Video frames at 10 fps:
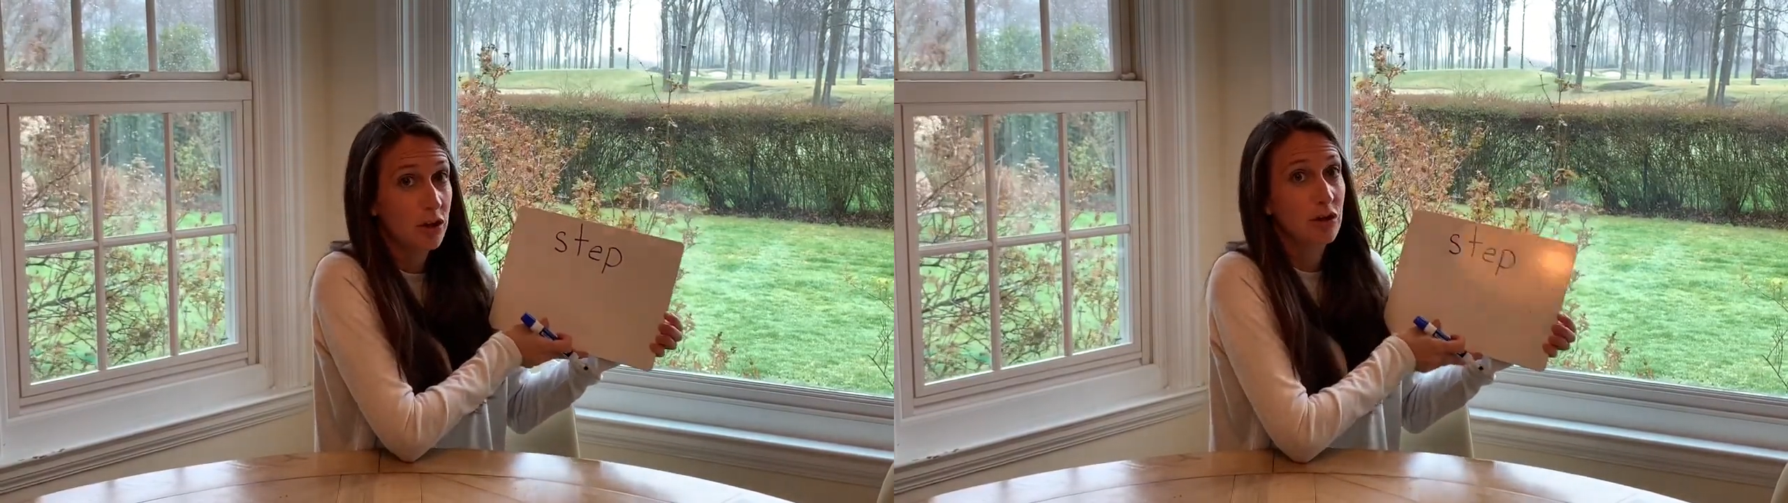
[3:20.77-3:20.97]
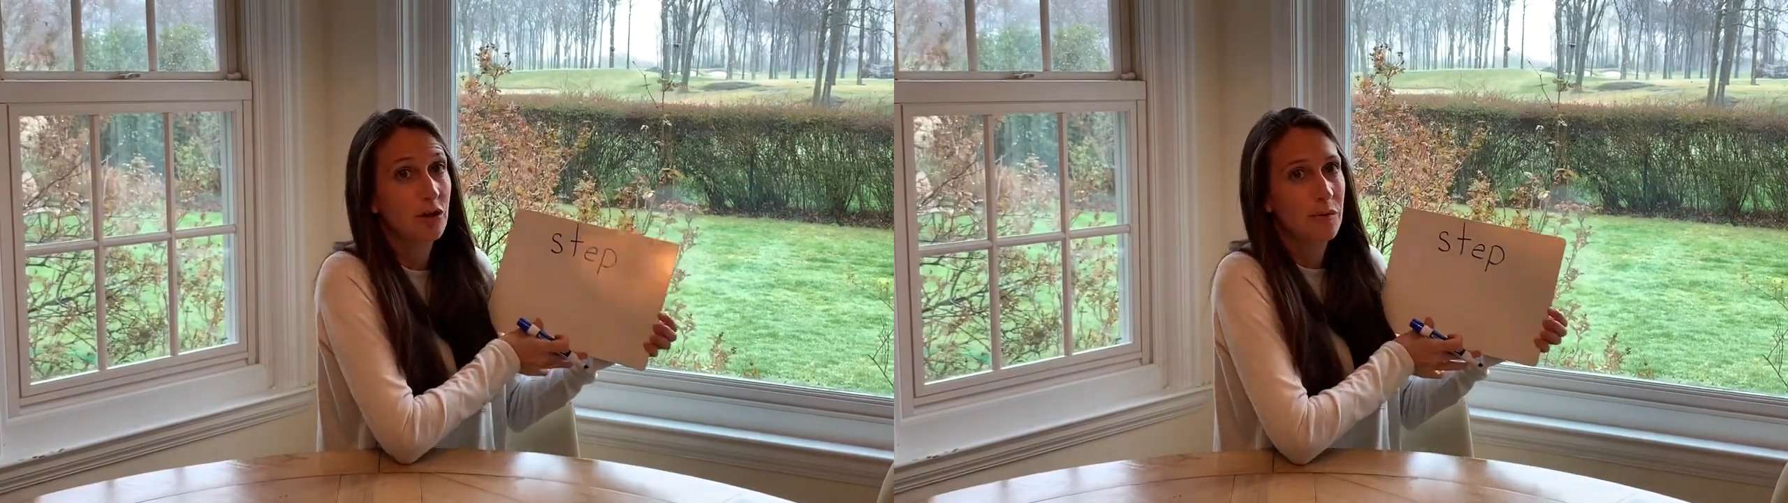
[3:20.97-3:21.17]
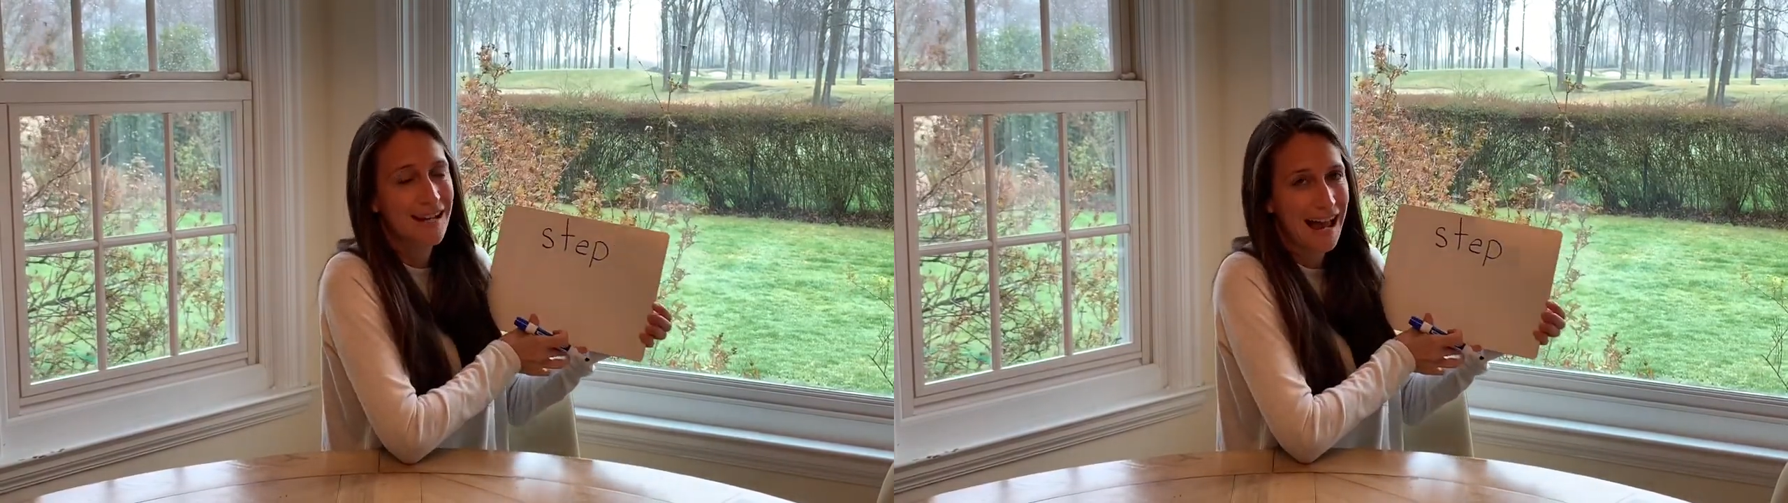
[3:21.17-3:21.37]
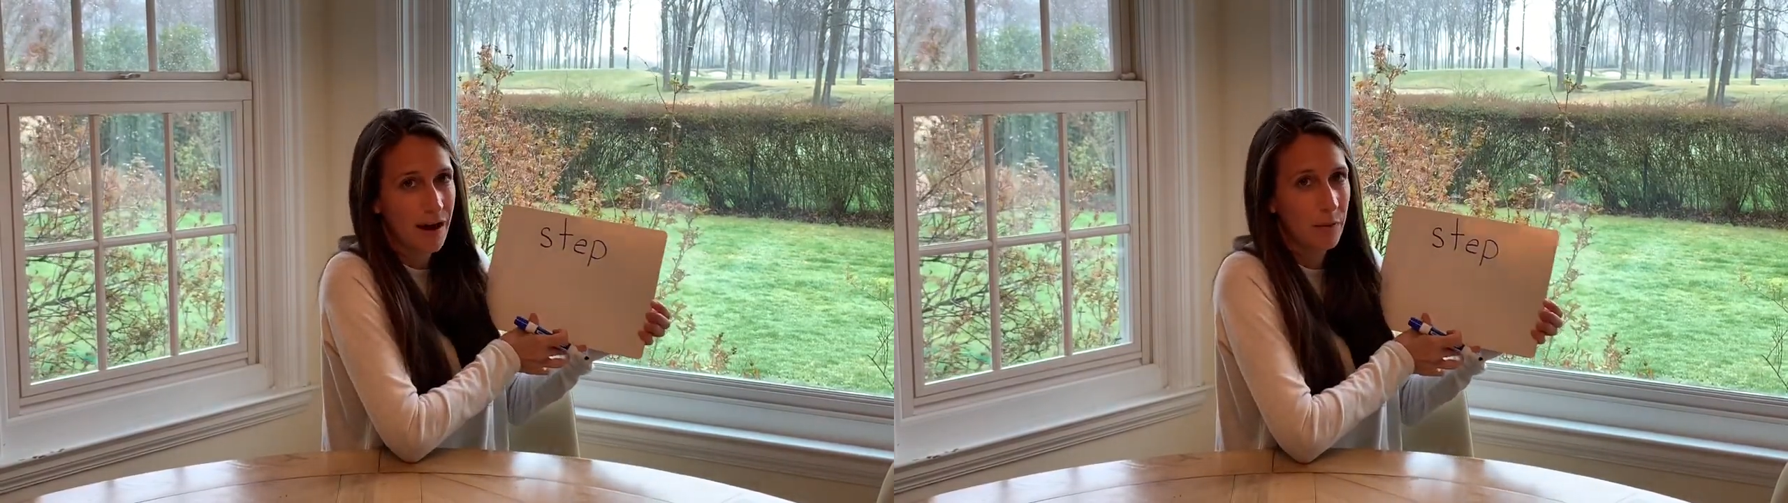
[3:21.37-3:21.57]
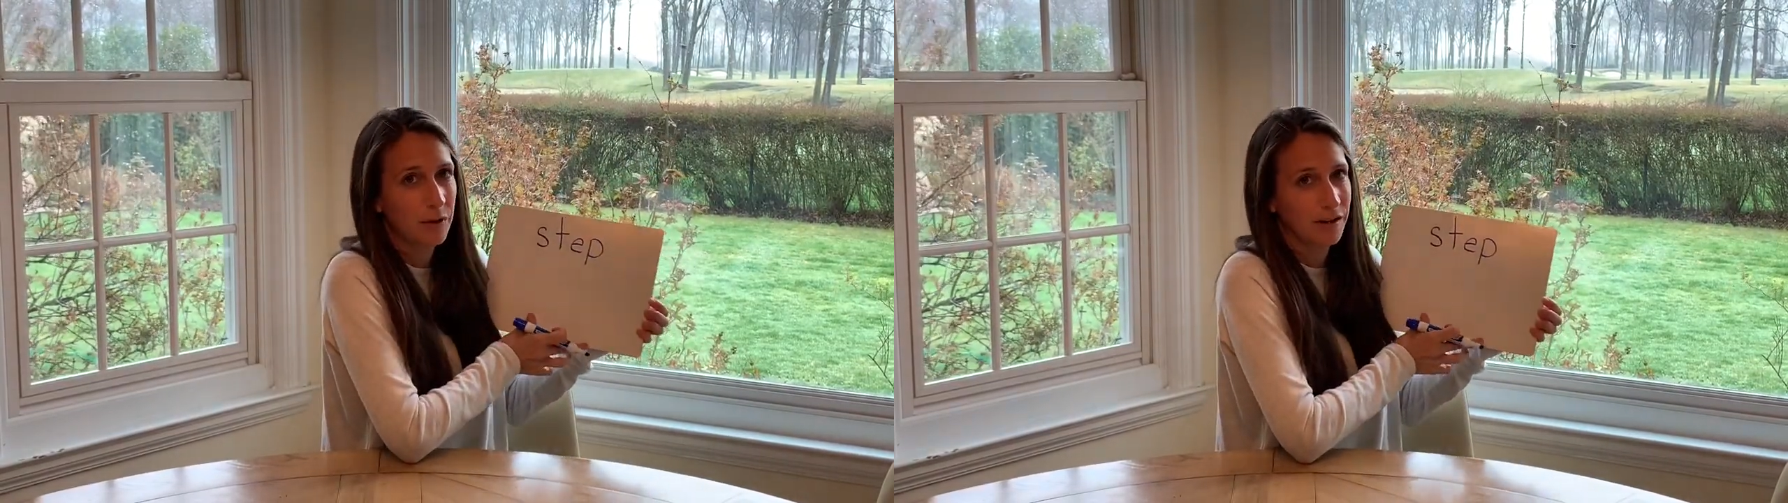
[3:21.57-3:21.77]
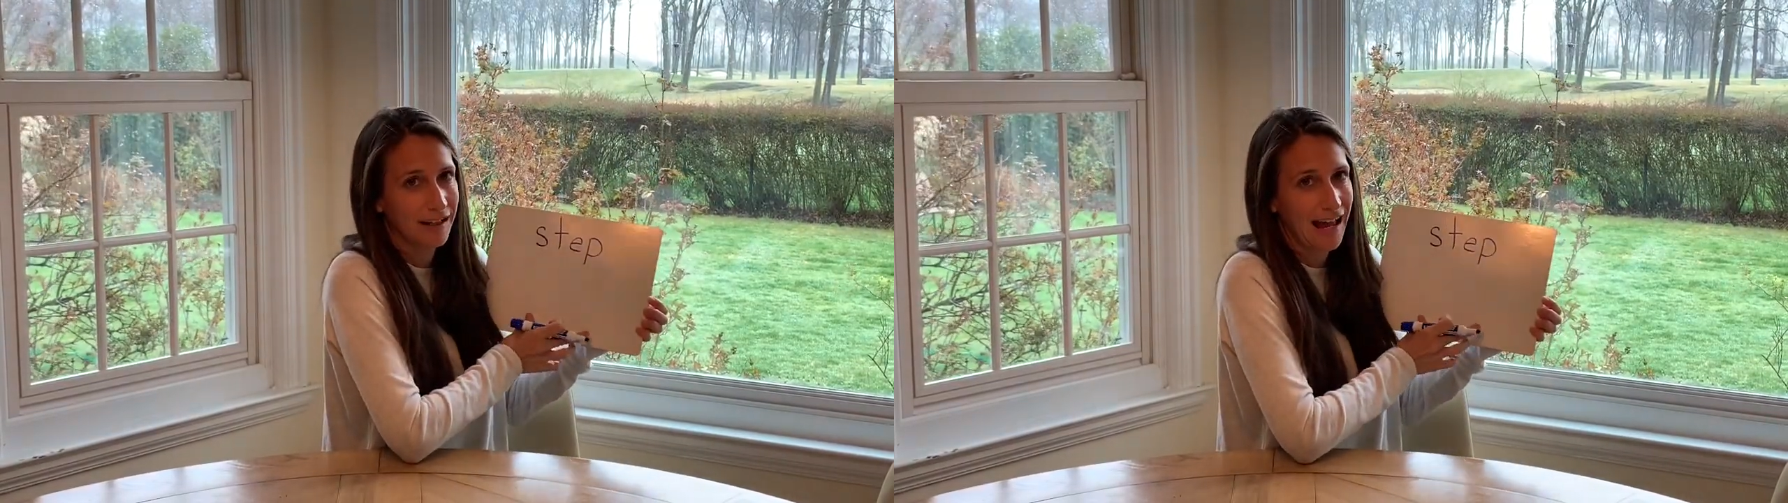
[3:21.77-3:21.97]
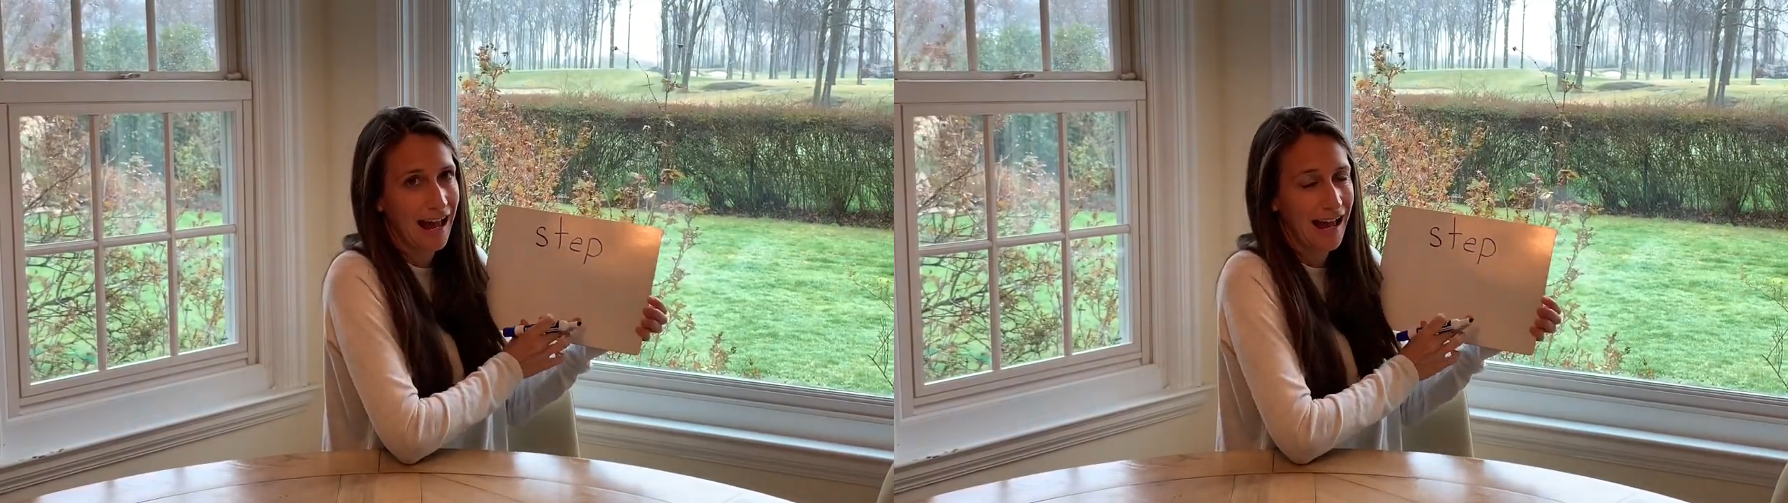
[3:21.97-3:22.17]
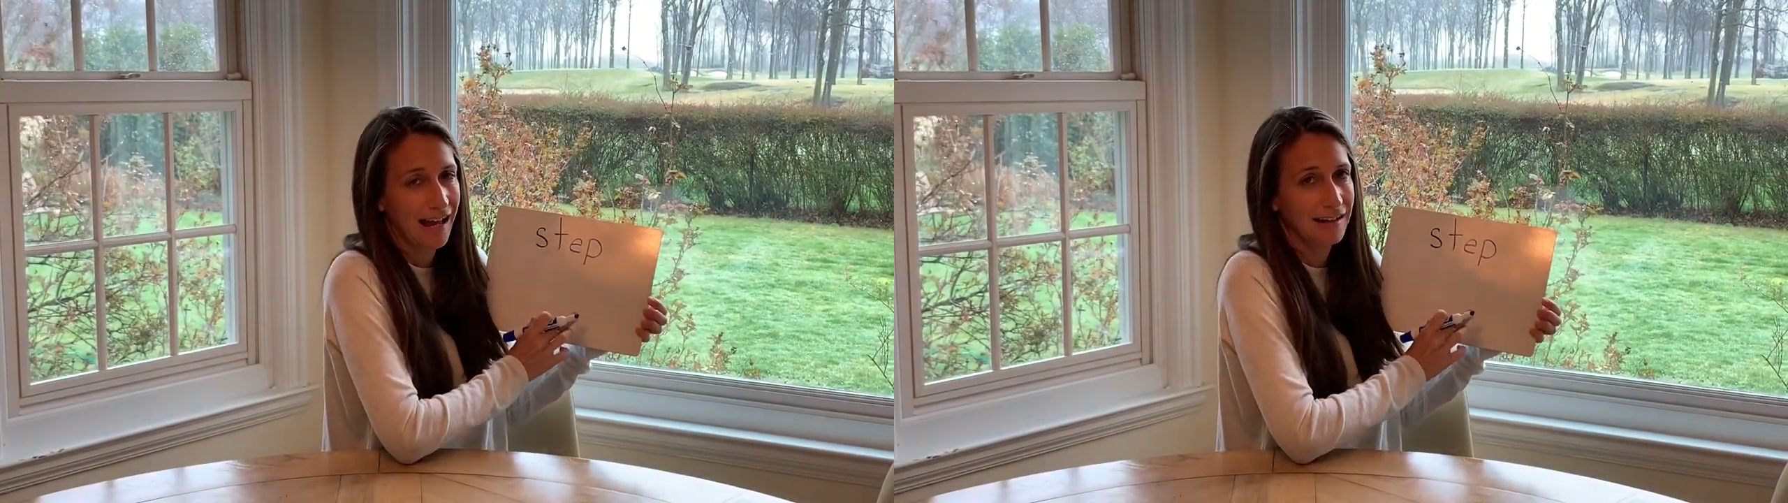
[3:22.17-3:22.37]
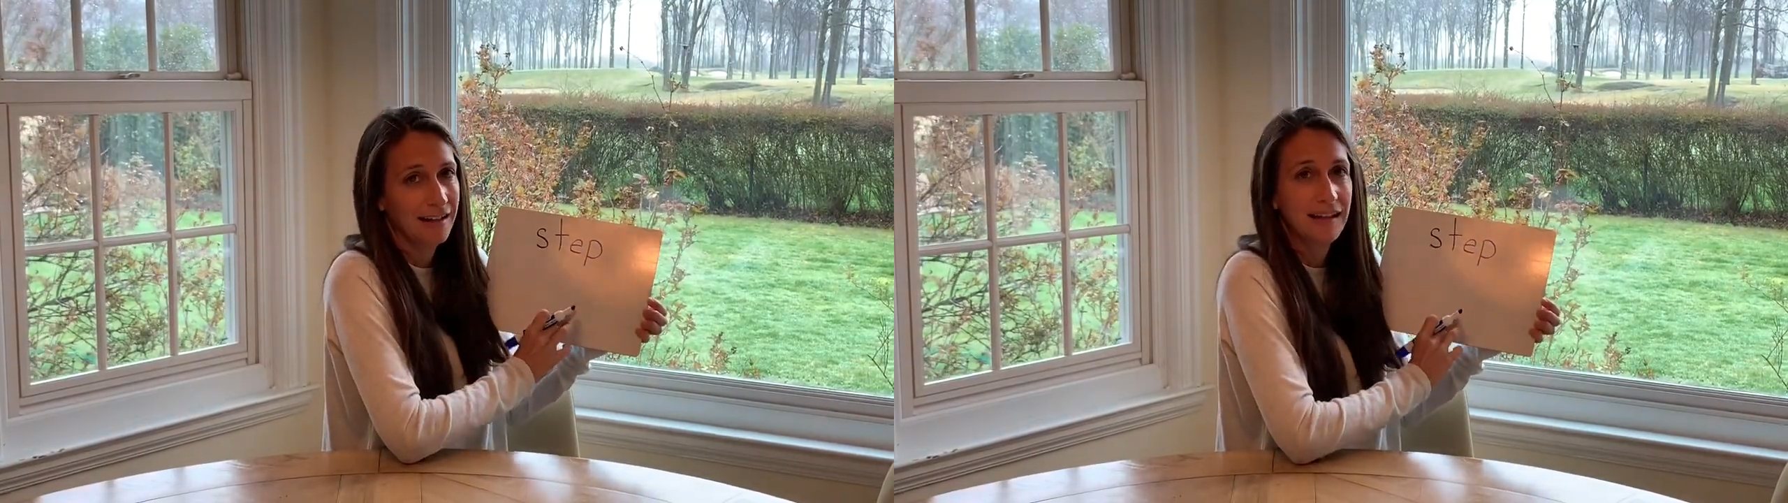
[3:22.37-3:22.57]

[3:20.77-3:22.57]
So now we're going to add